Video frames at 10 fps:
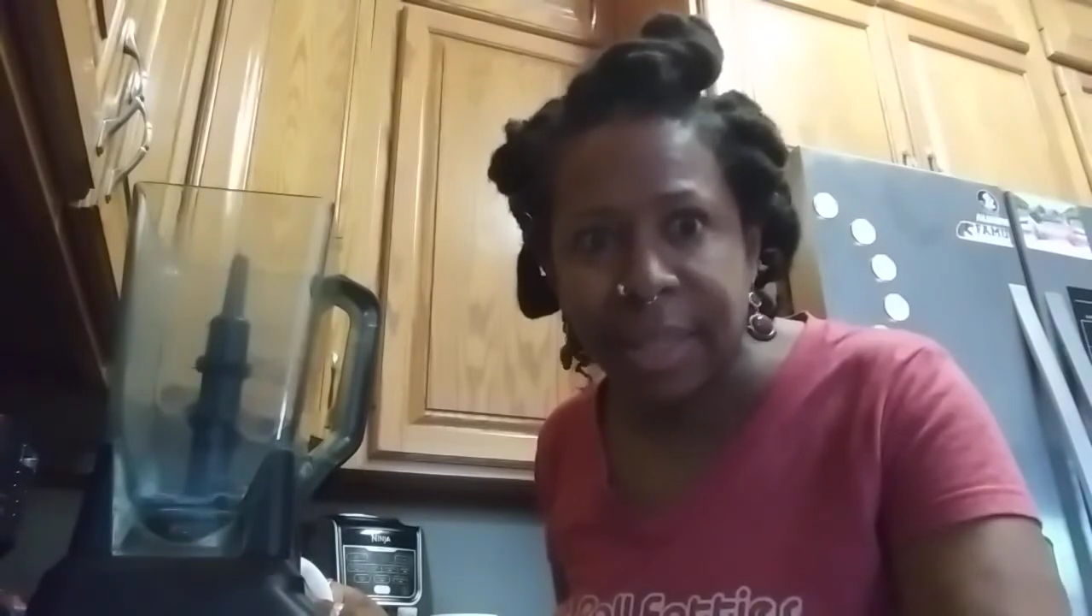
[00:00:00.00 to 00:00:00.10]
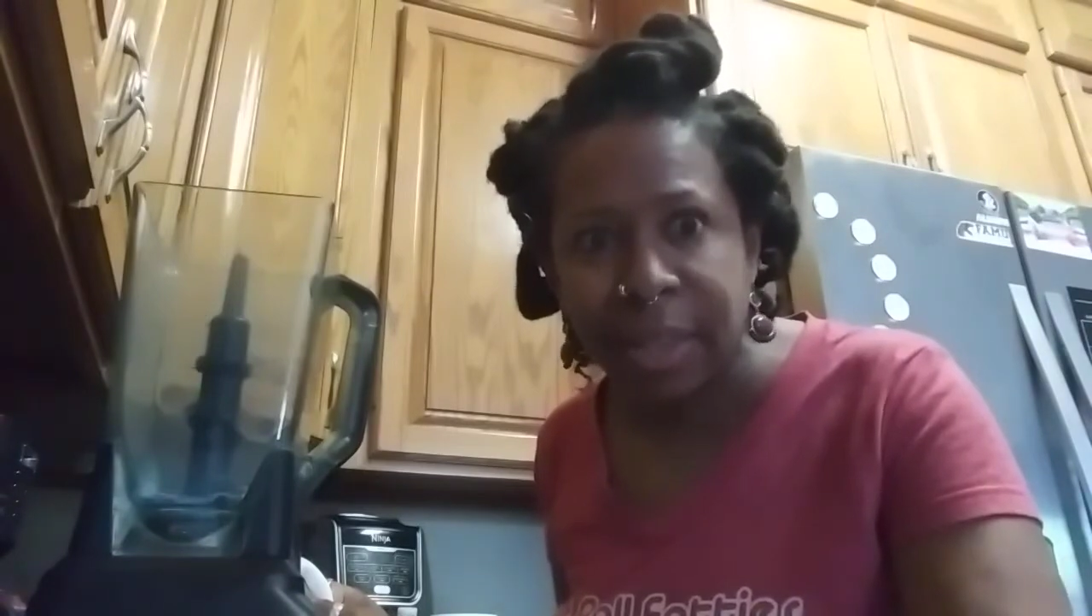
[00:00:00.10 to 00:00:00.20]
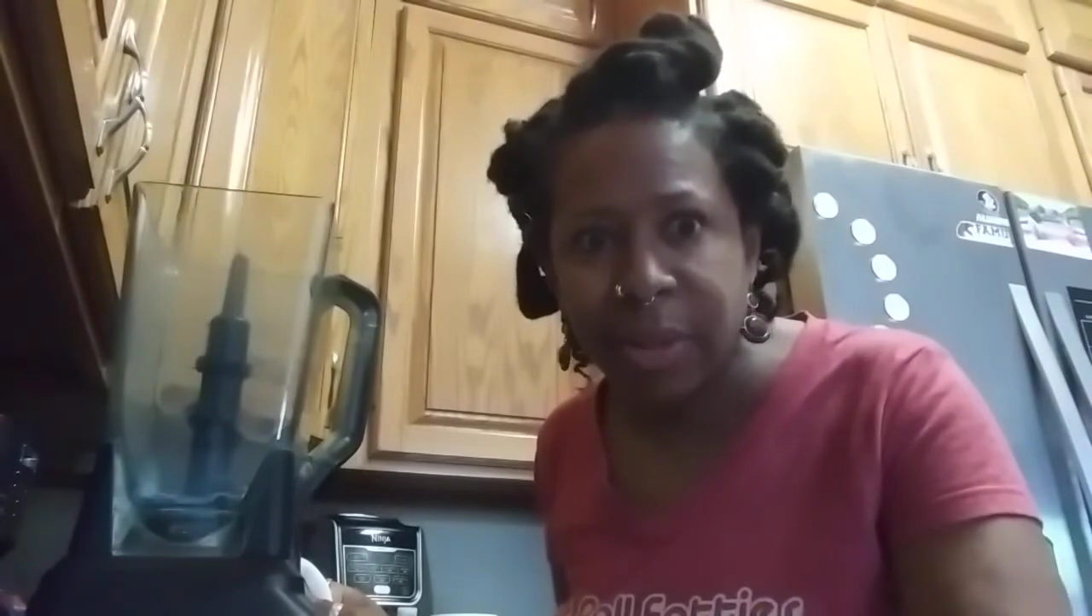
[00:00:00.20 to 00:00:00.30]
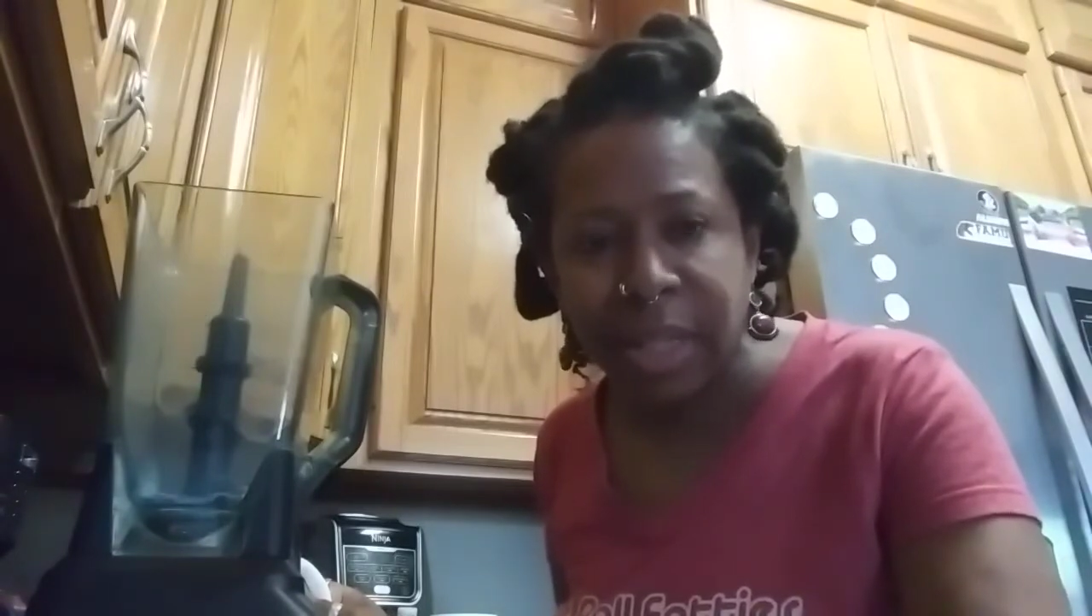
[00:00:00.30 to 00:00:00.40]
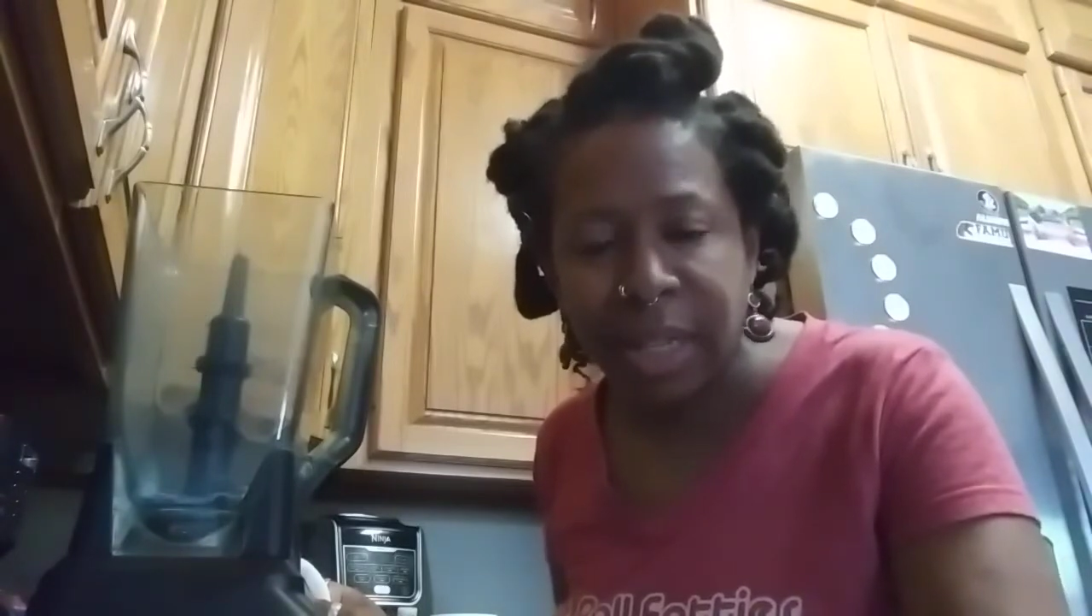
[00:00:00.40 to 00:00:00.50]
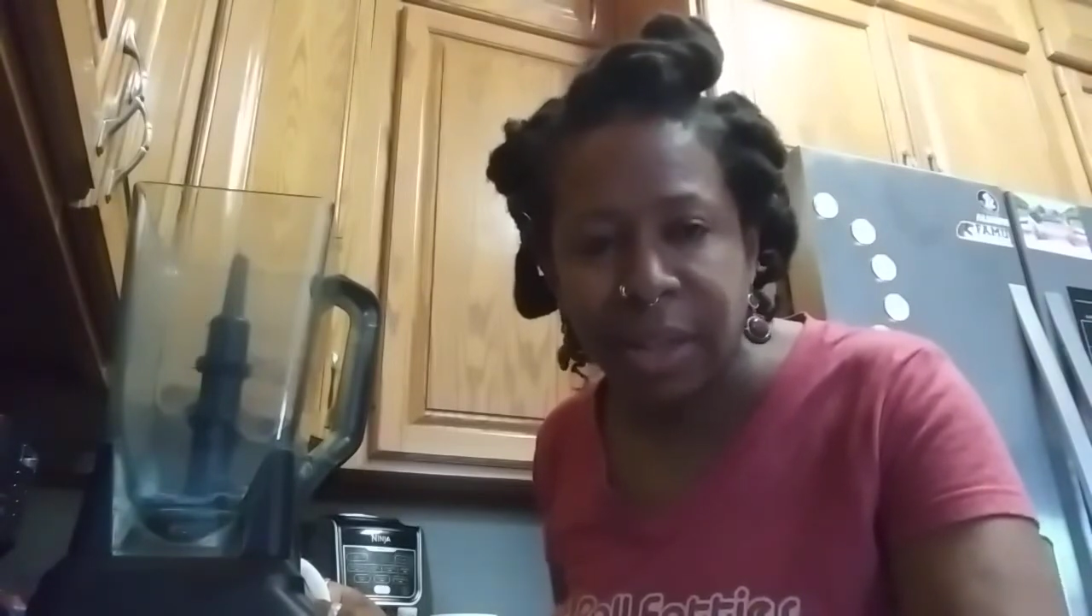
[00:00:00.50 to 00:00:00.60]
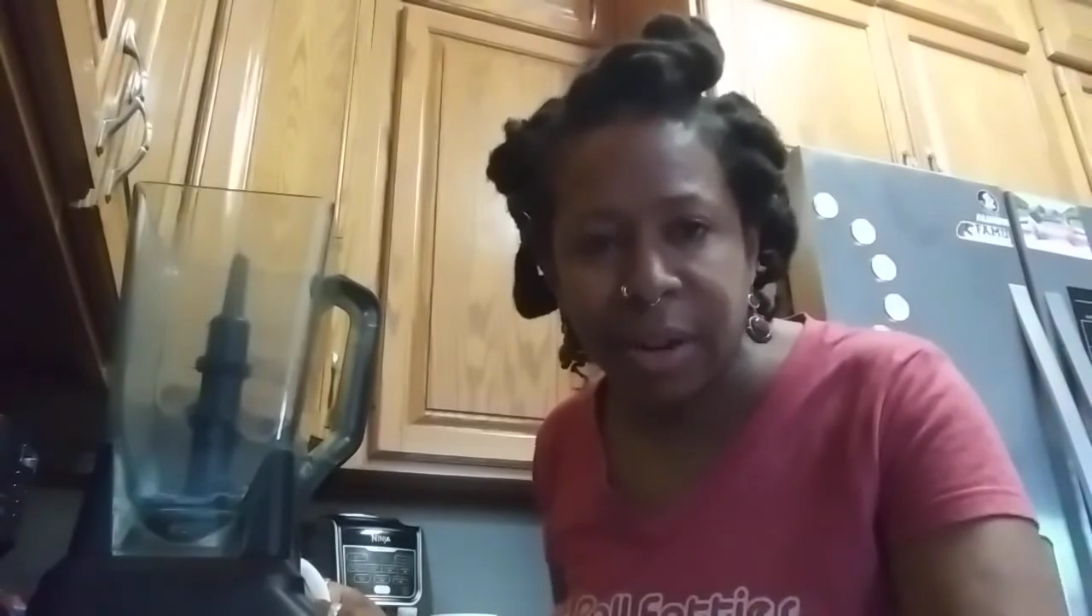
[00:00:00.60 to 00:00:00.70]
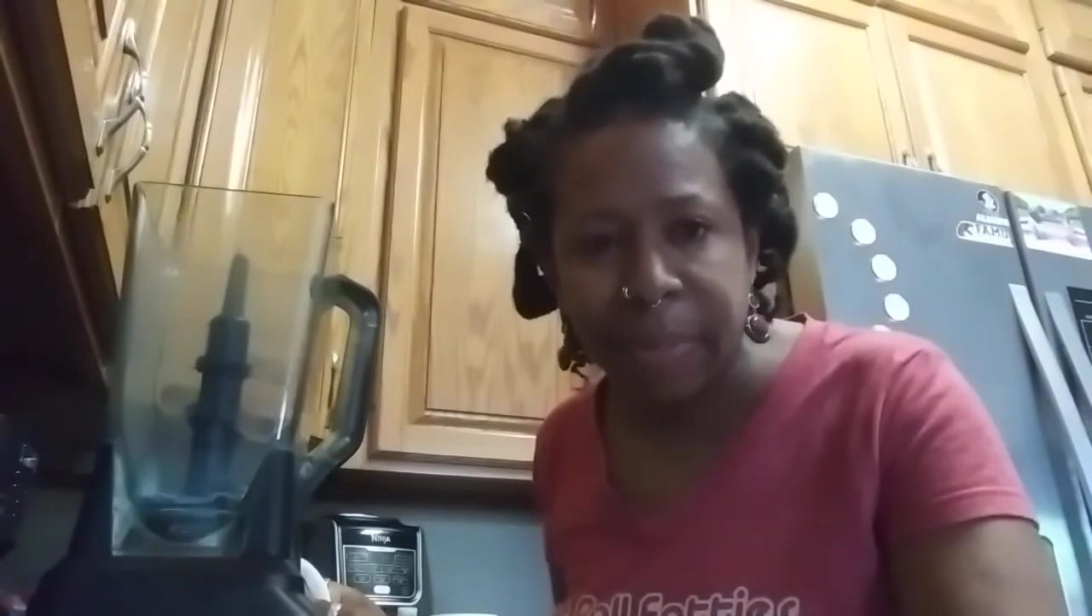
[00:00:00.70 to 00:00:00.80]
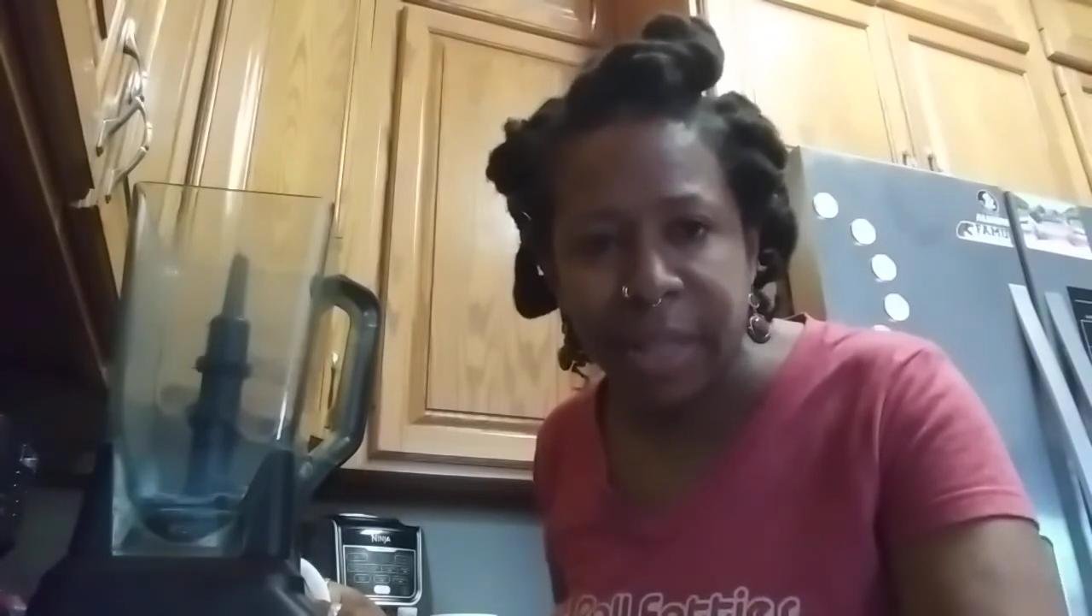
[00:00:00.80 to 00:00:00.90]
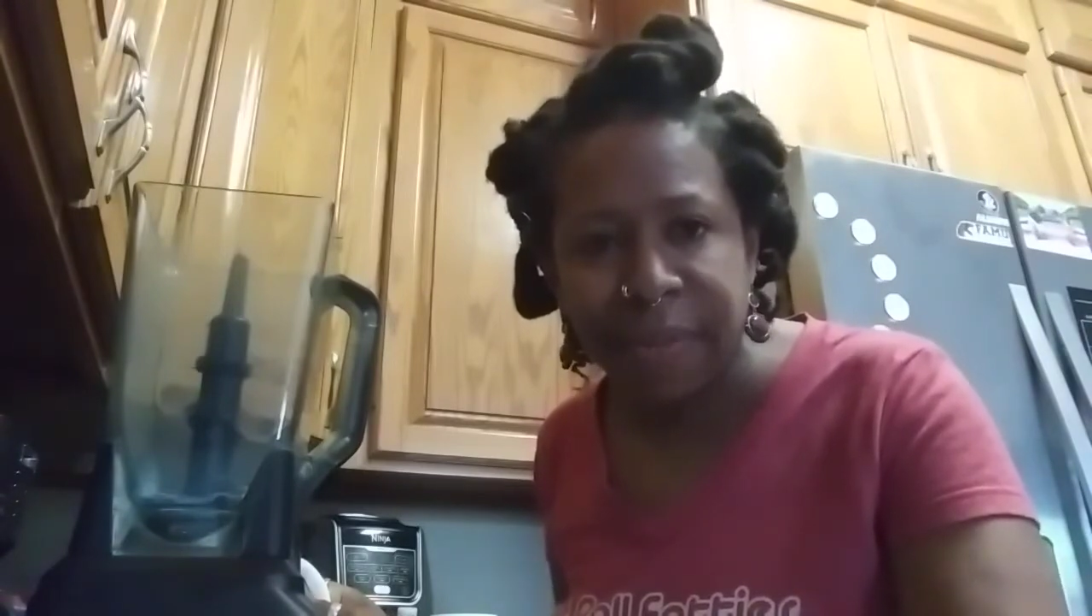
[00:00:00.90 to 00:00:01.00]
as soon as I
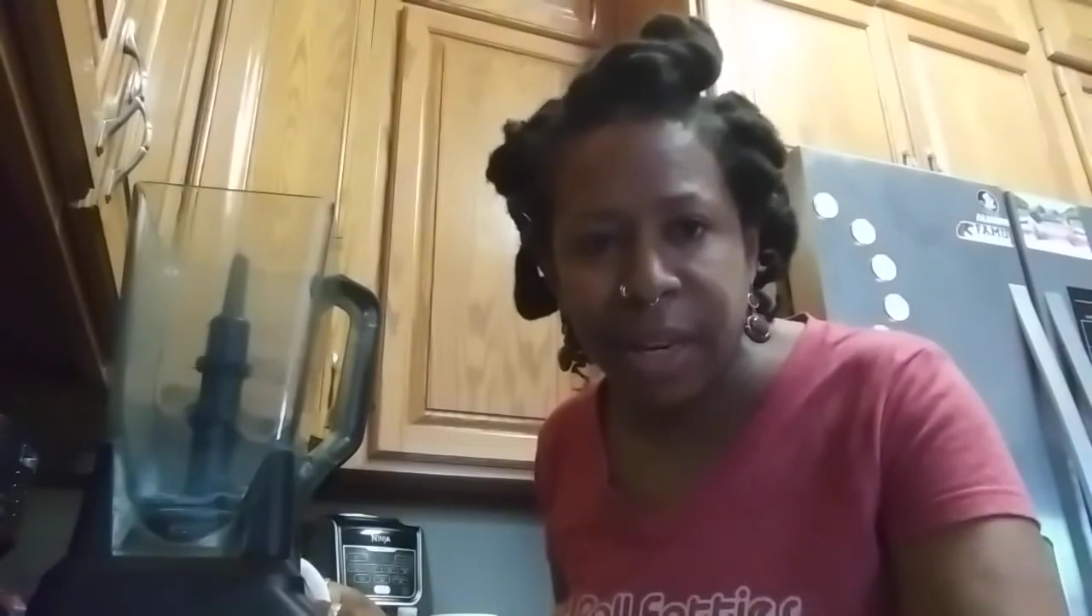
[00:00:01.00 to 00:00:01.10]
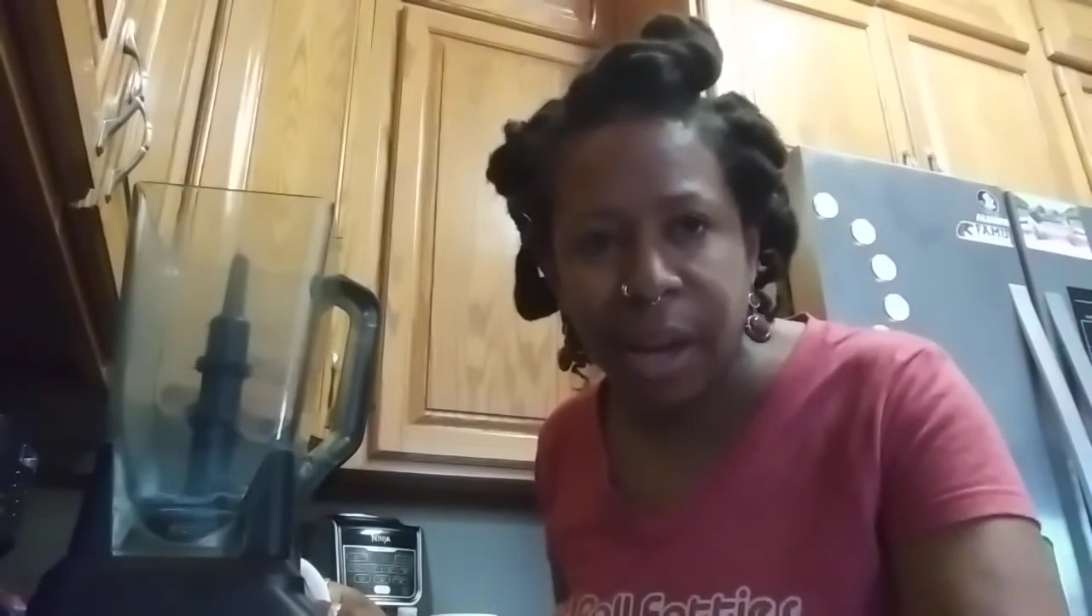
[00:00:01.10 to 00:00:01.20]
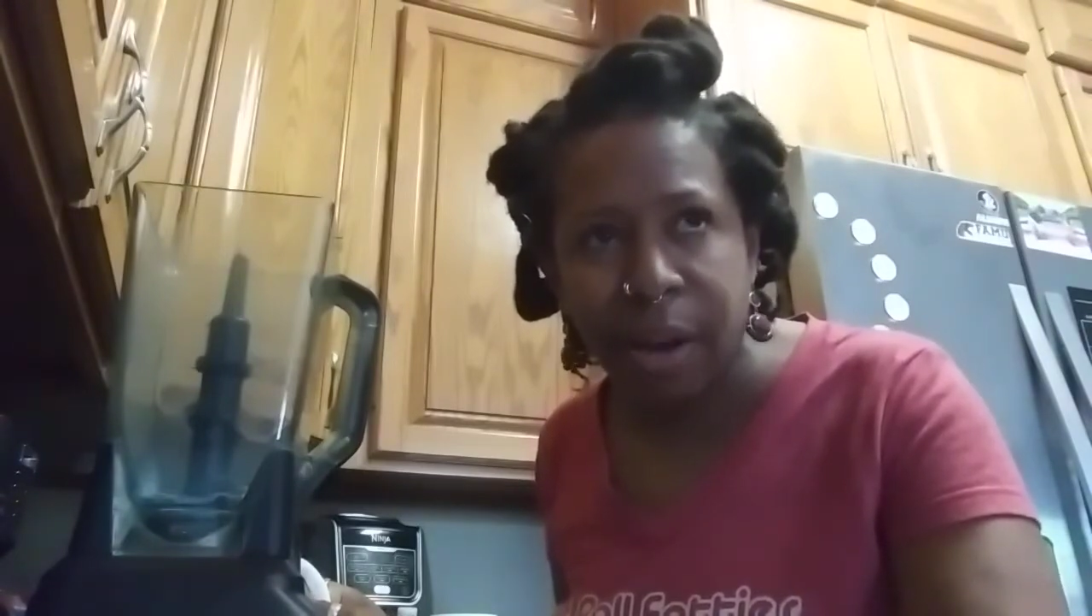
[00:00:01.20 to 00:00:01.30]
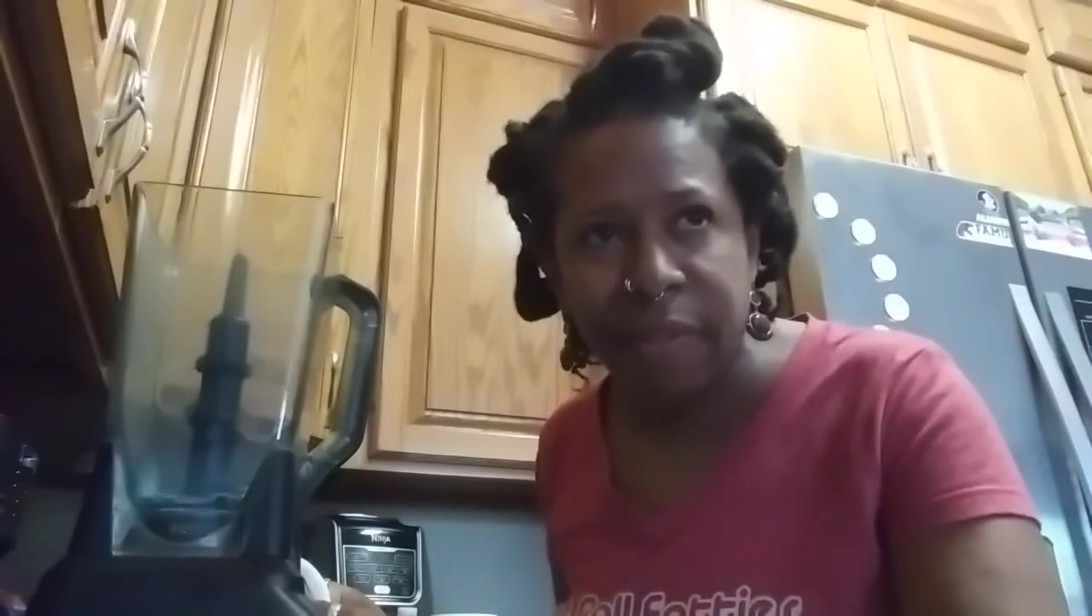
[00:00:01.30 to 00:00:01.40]
started to make the video,